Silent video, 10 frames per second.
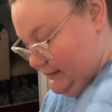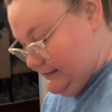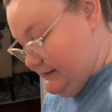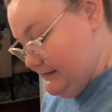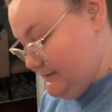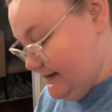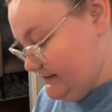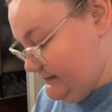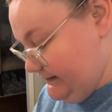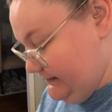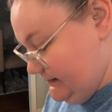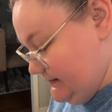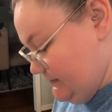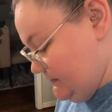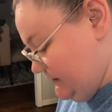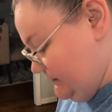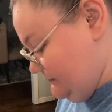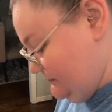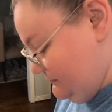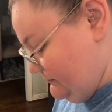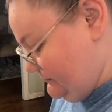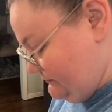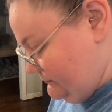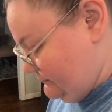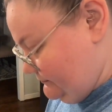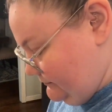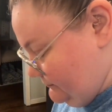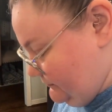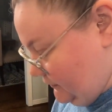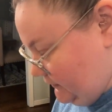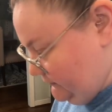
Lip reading: This is basically, let's use up all